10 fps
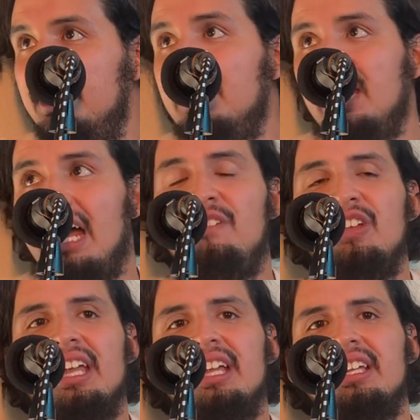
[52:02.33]
I feel
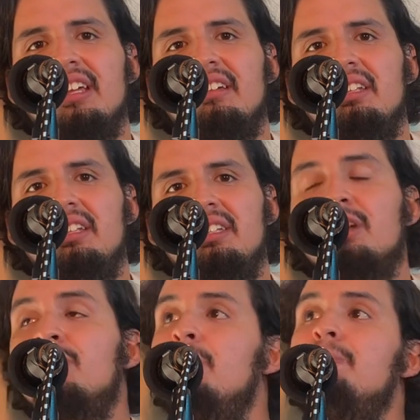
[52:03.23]
like they're
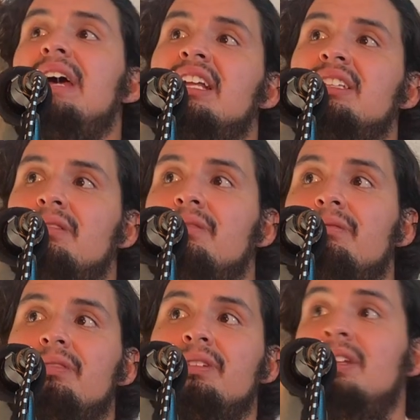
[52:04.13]
going back
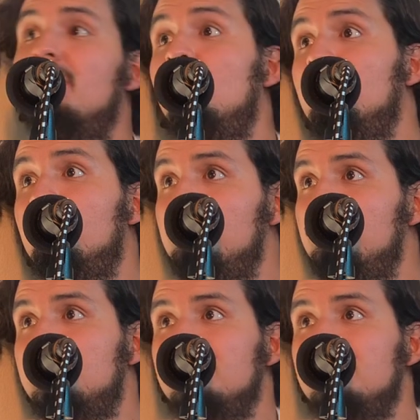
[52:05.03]
the old roots, like